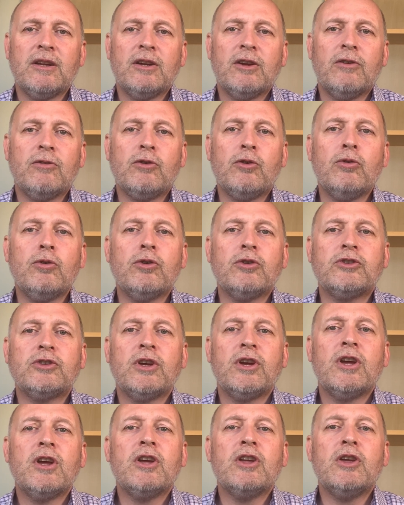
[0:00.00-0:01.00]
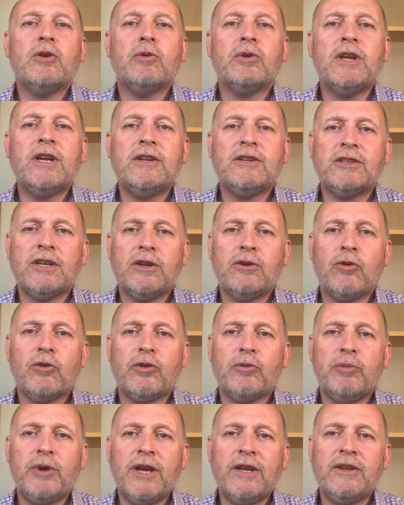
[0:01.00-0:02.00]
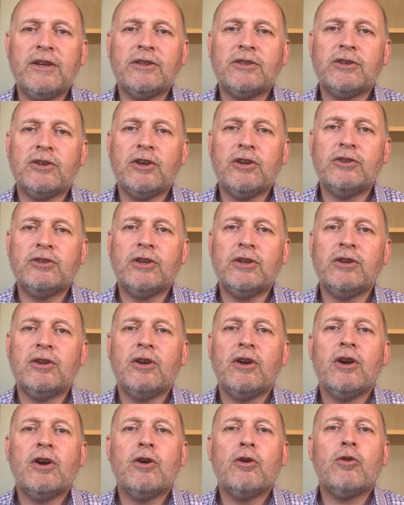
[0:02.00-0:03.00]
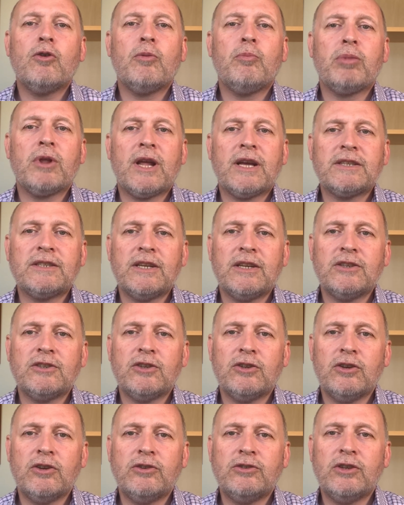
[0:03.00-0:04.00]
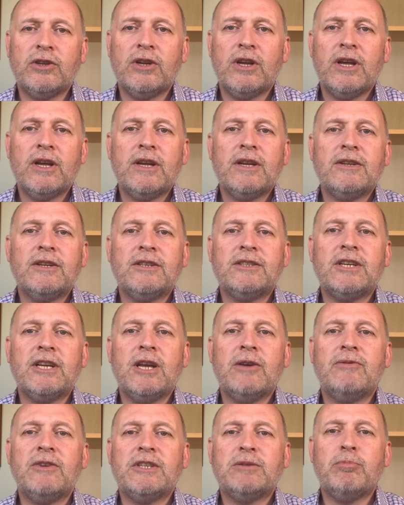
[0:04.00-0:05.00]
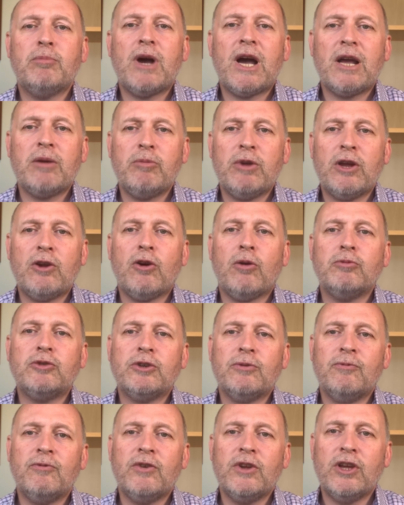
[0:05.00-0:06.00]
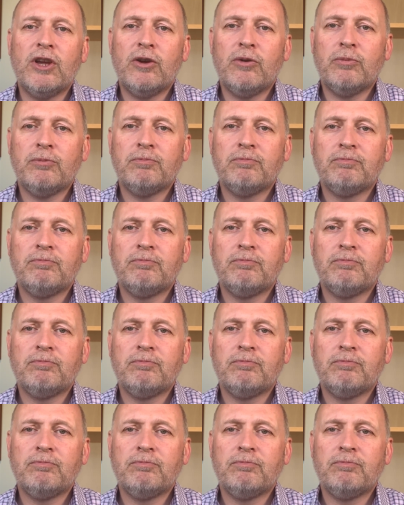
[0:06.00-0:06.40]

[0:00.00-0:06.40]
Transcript: Of course, you will need to see an orthopedic surgeon or a plastic surgeon to see if this might be an option for you.